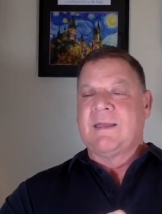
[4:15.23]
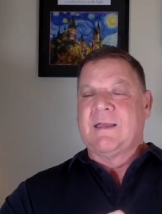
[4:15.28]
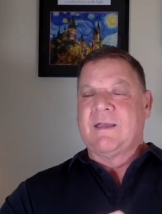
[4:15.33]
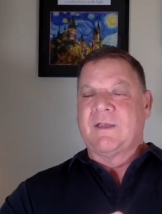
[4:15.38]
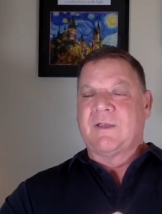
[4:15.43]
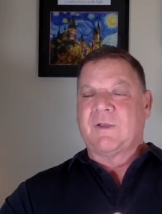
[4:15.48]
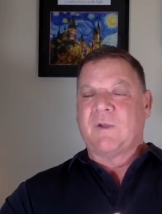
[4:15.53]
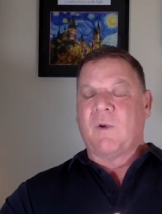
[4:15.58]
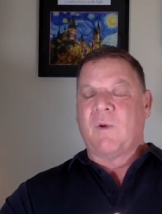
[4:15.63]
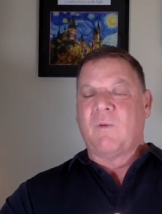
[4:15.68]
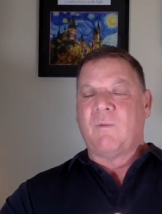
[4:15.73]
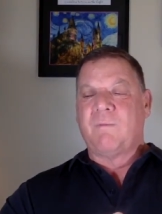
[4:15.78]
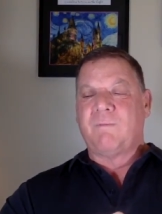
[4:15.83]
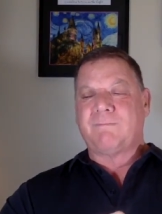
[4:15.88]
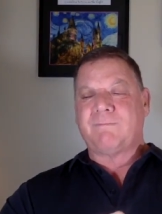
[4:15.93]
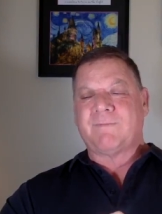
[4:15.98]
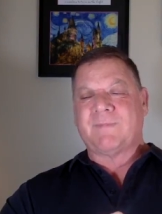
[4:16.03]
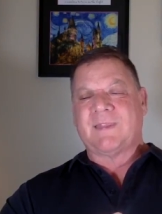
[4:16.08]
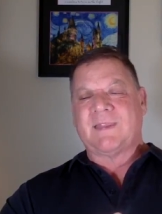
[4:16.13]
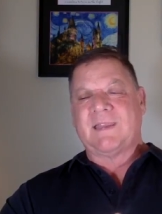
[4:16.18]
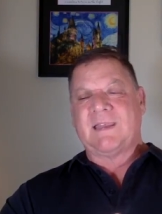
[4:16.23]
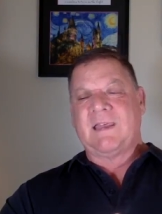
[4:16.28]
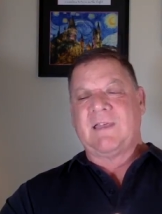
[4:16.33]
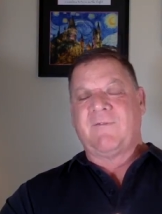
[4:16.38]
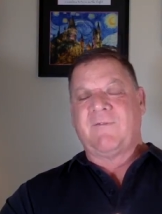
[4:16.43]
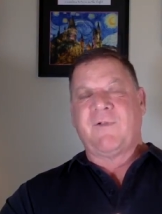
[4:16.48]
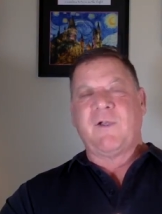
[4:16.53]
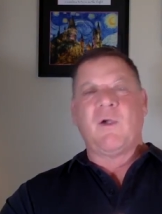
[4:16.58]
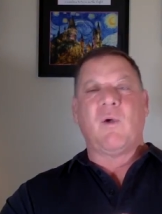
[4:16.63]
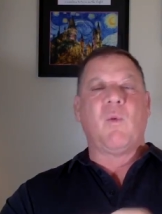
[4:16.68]
So
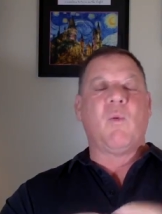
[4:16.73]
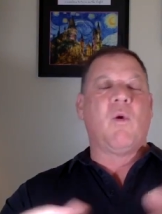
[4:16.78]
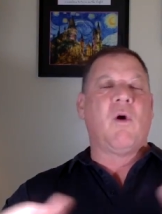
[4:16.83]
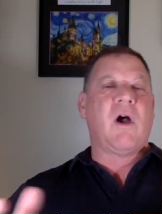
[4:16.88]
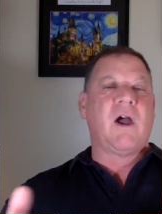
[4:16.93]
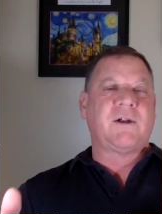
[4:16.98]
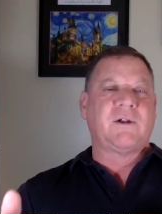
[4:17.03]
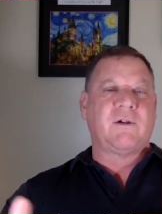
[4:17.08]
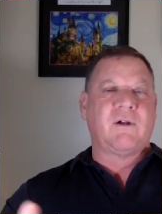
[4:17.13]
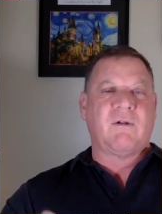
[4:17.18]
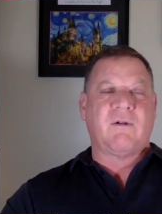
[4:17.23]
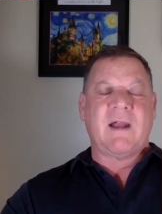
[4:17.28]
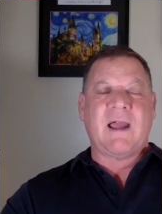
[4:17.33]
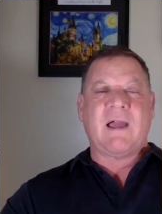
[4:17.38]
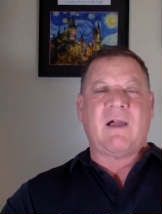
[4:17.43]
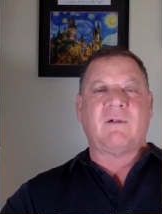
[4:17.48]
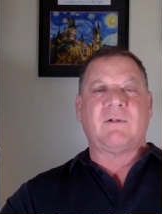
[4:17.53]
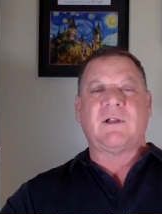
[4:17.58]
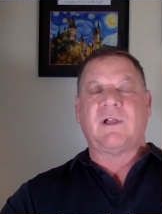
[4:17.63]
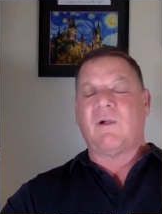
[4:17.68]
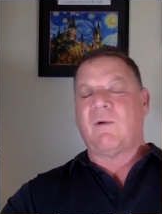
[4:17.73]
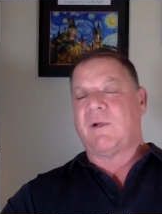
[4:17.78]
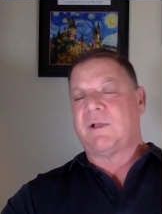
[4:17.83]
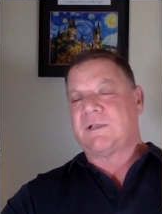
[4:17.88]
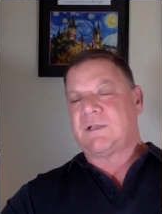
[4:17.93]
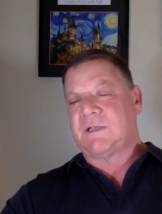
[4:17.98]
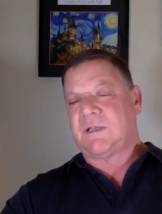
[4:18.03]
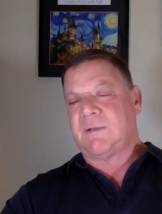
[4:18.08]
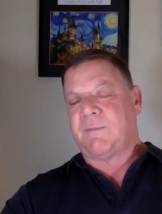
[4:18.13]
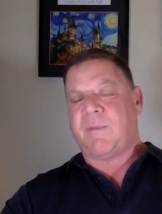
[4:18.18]
if you're wandering around going
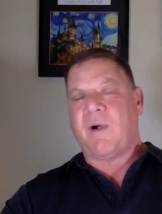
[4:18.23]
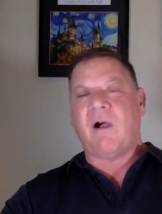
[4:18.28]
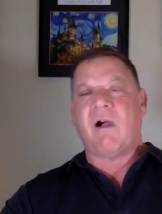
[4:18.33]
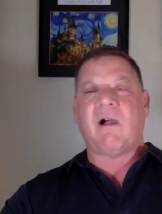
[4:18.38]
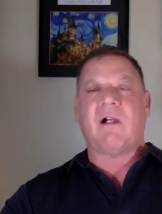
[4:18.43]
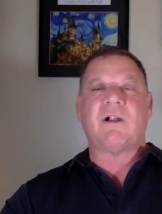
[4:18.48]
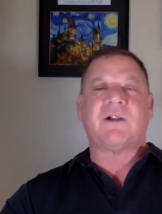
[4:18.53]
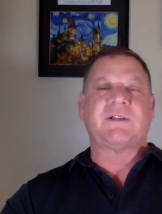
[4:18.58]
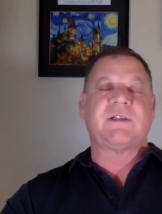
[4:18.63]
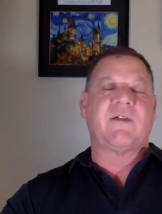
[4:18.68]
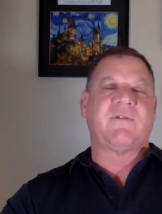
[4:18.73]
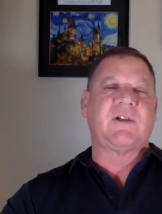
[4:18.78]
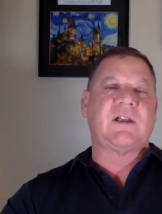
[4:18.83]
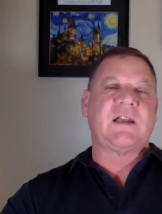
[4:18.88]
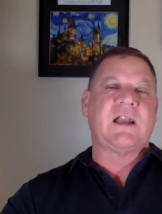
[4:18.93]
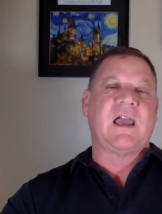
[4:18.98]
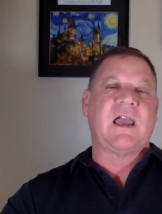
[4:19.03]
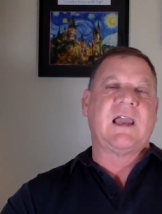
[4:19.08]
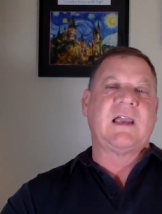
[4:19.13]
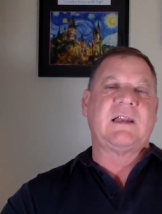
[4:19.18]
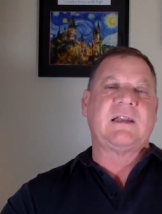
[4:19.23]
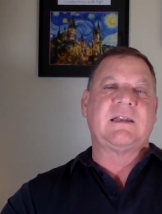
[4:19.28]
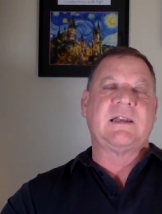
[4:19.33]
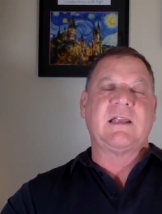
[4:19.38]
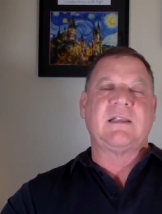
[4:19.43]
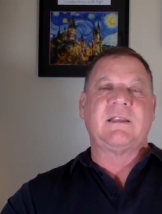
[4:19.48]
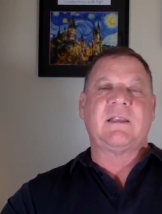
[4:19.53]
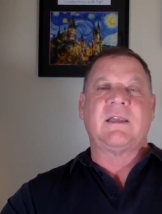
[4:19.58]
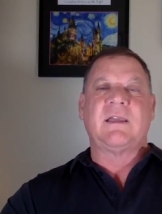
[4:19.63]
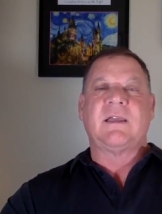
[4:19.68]
to the bars every night and
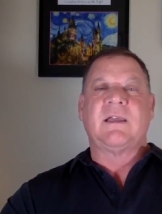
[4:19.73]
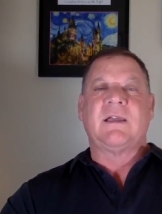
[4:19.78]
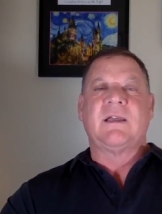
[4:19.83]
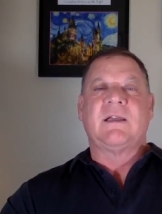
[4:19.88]
then